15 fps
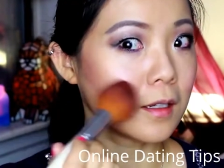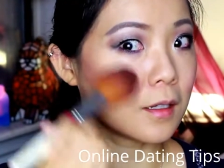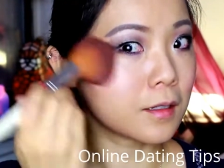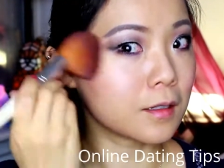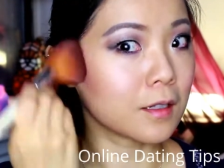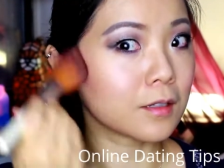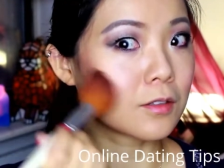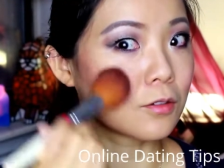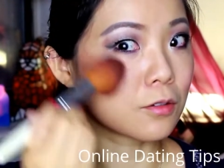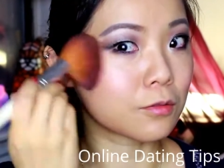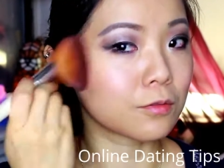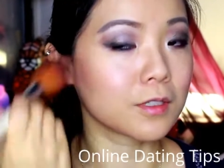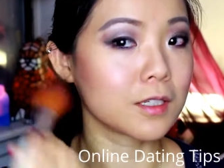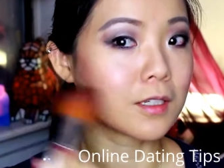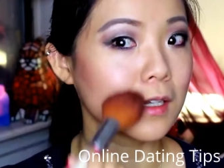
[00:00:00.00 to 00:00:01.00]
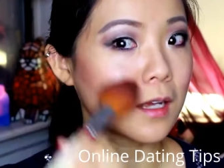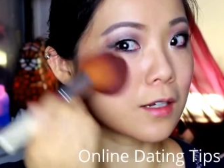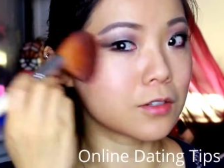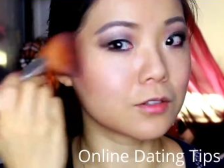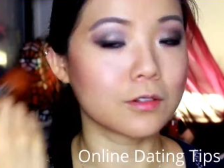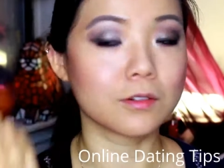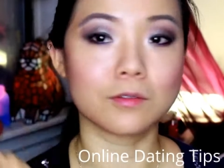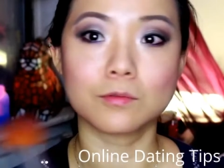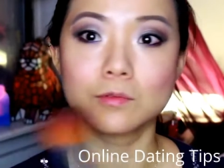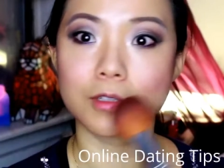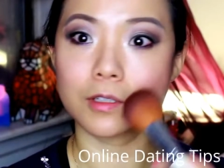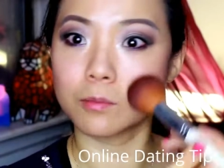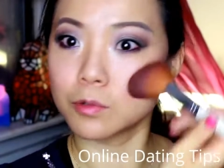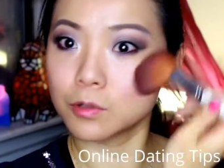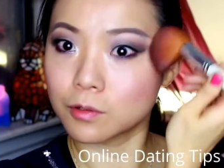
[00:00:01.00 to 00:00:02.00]
It does look really natural,
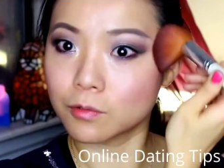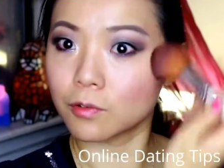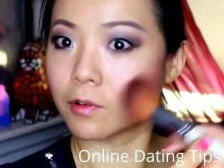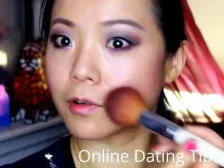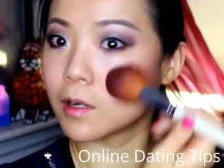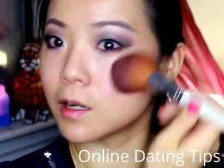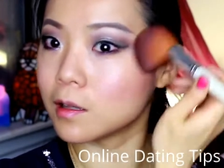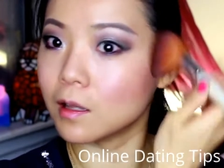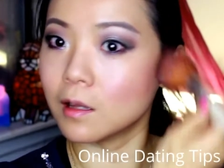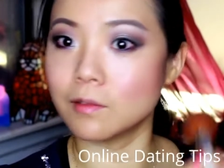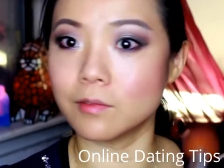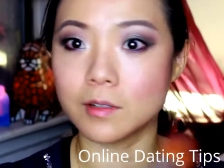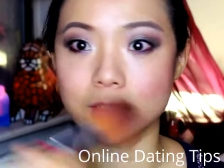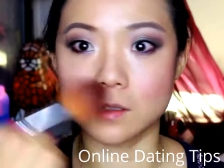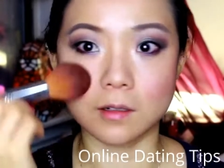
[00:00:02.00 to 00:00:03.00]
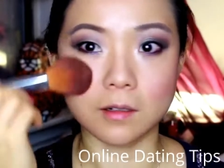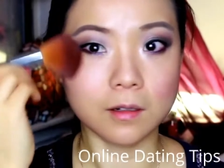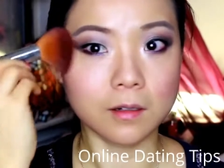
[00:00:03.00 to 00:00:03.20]
really beautiful. I love it.